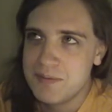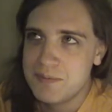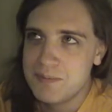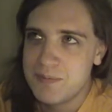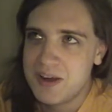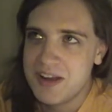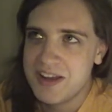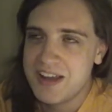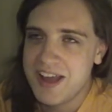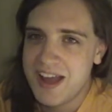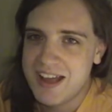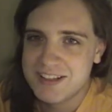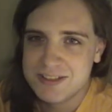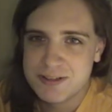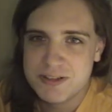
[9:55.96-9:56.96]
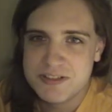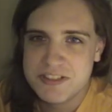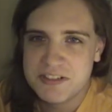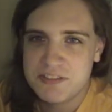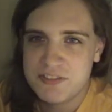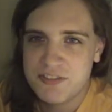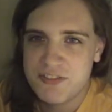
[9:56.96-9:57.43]
my
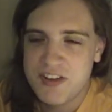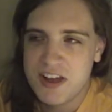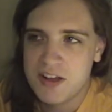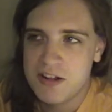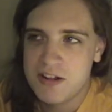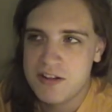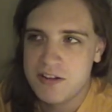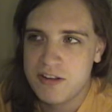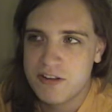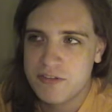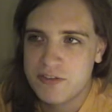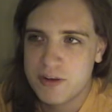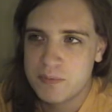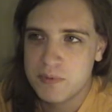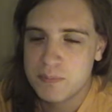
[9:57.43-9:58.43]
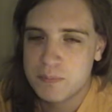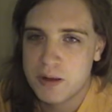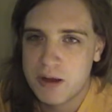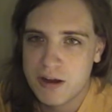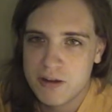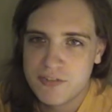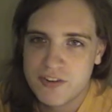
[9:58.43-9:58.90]
estrogen fell from the
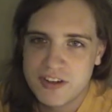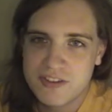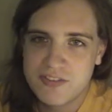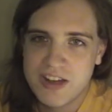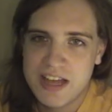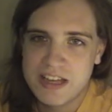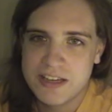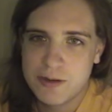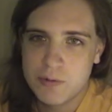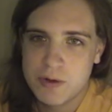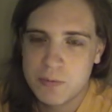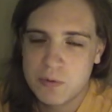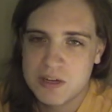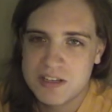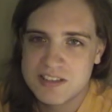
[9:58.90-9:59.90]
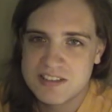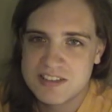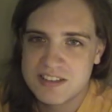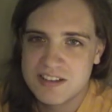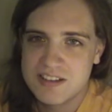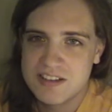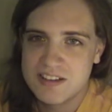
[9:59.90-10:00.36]
perfect value it
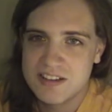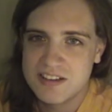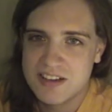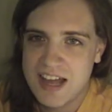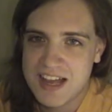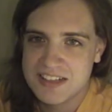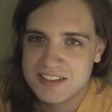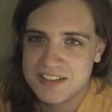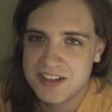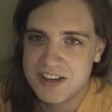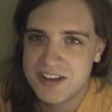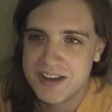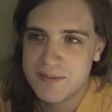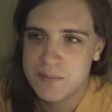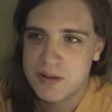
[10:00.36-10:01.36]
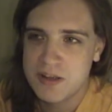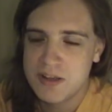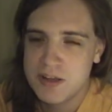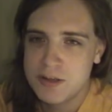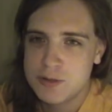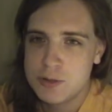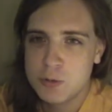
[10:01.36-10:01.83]
was last time
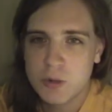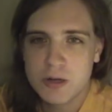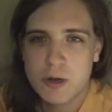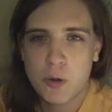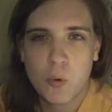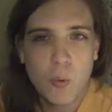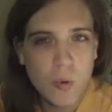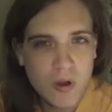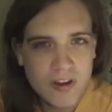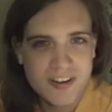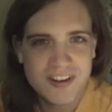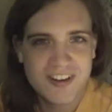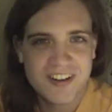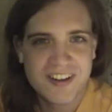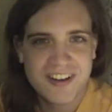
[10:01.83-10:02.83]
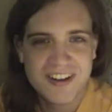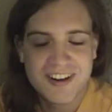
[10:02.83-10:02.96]
to a quarter